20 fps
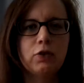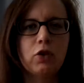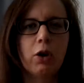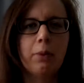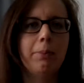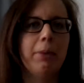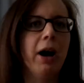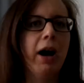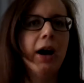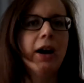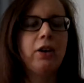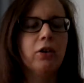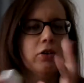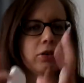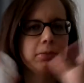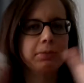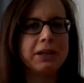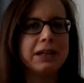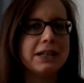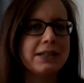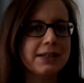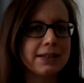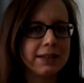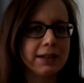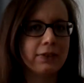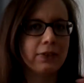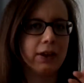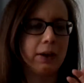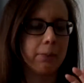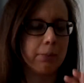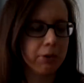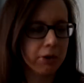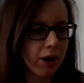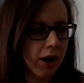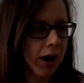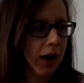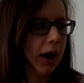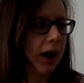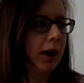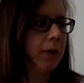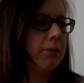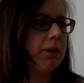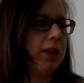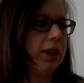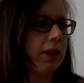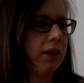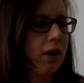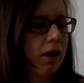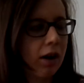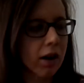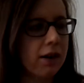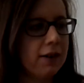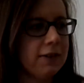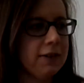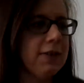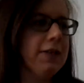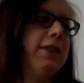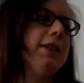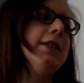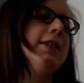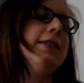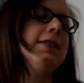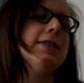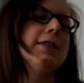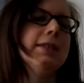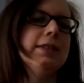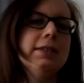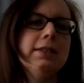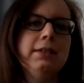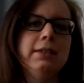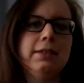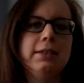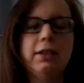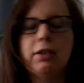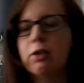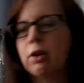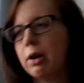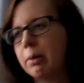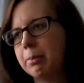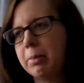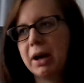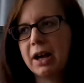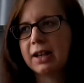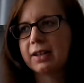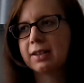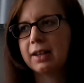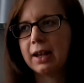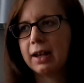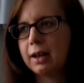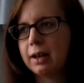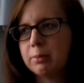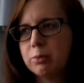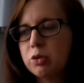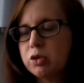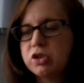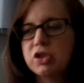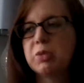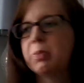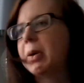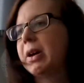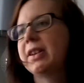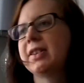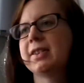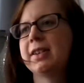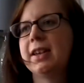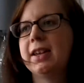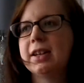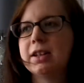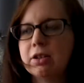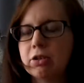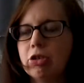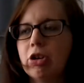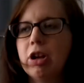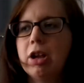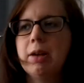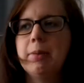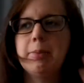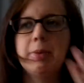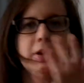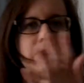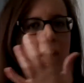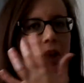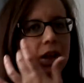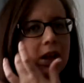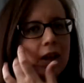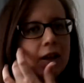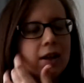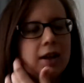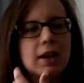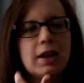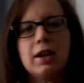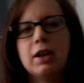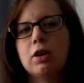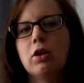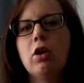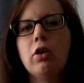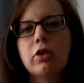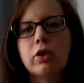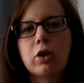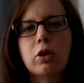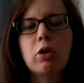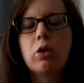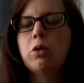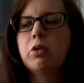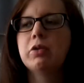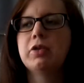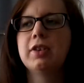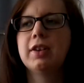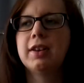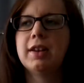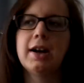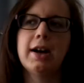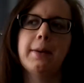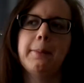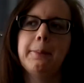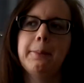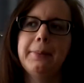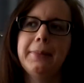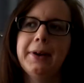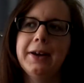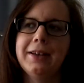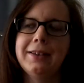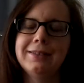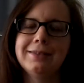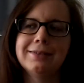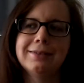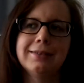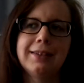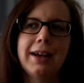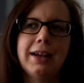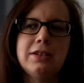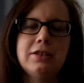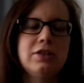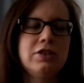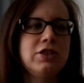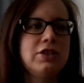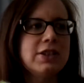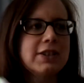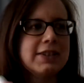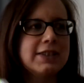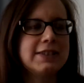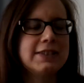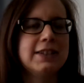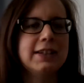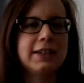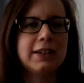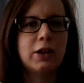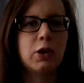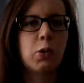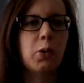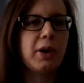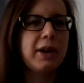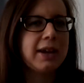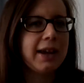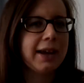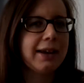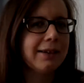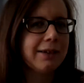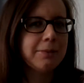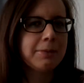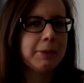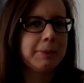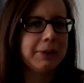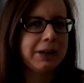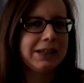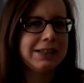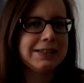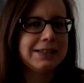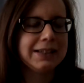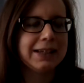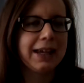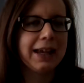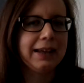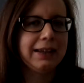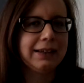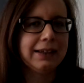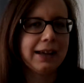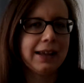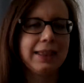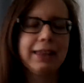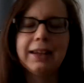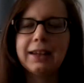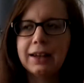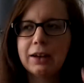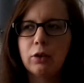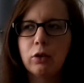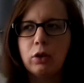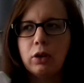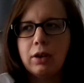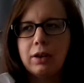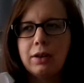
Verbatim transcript: got to buy, all the main stuff like a pram and a car seat and you know a bath, a Moses basket and crib and all the clothes and that. But I just didn't quite enter my mind to get it. I think I